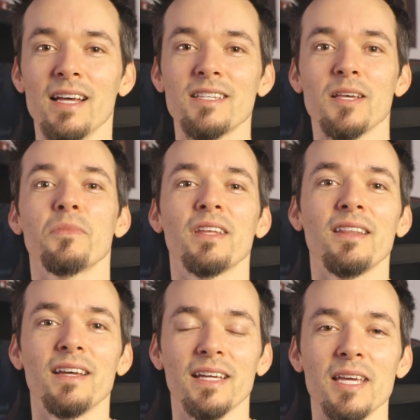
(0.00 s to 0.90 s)

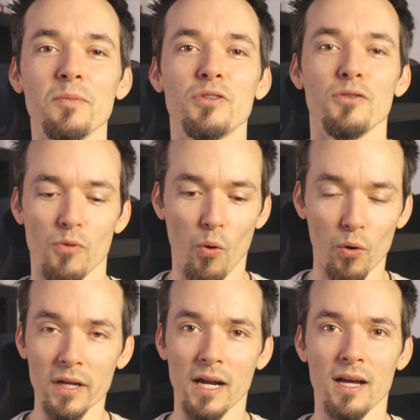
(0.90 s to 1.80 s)
Something that keeps you
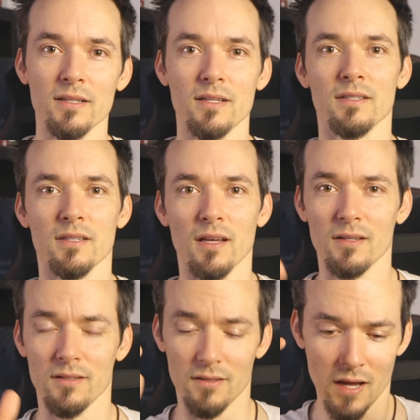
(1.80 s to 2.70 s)
organized and
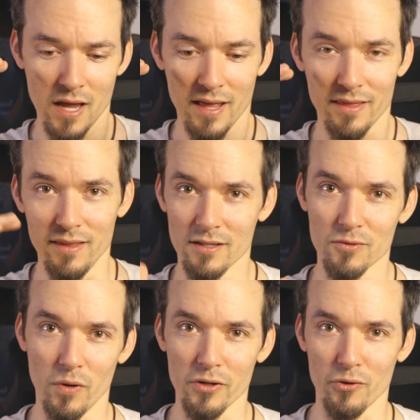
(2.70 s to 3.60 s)
says, this is
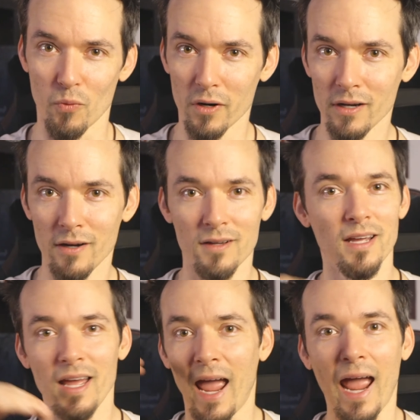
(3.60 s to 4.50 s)
what you're working
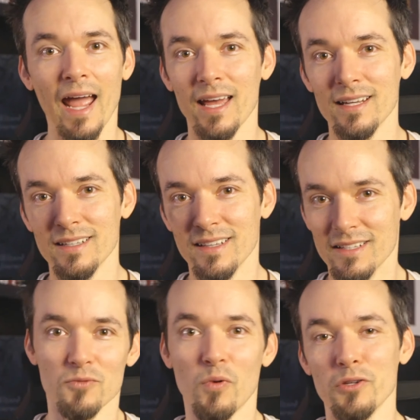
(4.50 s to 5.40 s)
on and
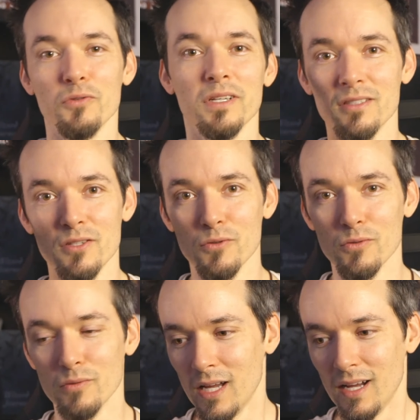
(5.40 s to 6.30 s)
this is what you need
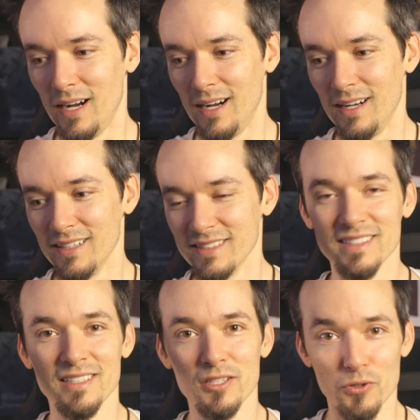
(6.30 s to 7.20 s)
to
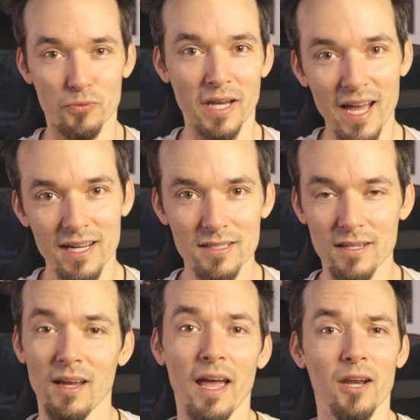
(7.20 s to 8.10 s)
do next
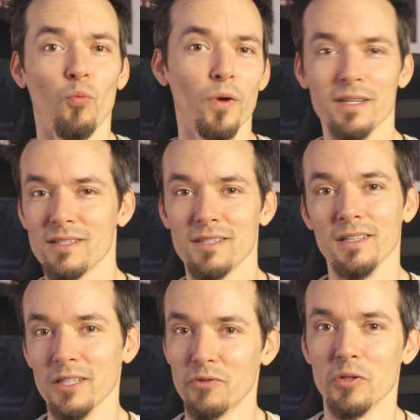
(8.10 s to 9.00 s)
and when is it
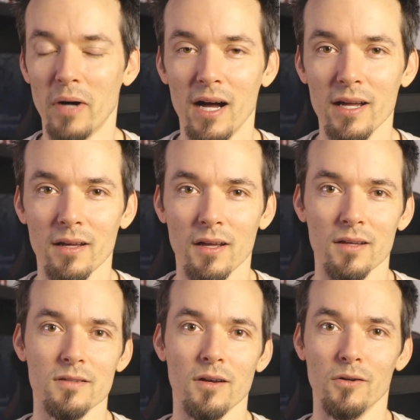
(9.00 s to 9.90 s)
delivered by.
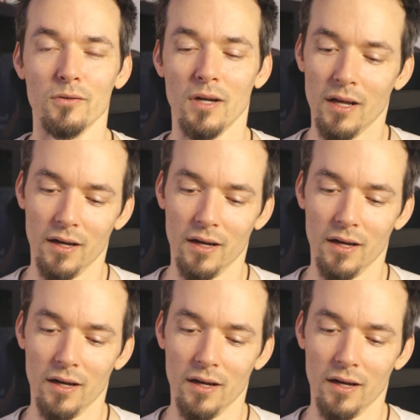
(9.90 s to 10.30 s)
So